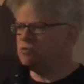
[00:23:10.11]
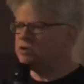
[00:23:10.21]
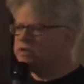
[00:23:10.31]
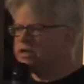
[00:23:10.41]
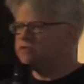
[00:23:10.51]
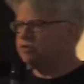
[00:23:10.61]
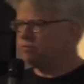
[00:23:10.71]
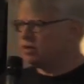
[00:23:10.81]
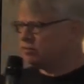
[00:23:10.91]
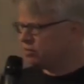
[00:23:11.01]
What are we giving
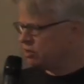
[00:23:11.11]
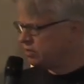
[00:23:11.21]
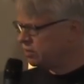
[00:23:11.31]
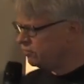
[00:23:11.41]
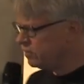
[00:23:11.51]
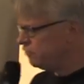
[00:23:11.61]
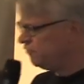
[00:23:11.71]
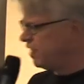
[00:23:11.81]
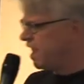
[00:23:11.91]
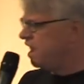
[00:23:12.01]
people? Are we giving them
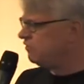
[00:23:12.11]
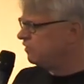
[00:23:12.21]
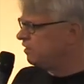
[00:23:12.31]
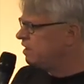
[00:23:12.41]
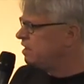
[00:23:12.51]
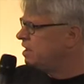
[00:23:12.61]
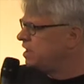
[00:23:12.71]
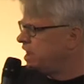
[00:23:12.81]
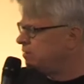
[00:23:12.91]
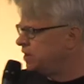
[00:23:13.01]
Flash or
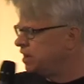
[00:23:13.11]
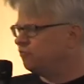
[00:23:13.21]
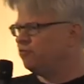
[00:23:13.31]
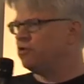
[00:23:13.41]
MPEG-4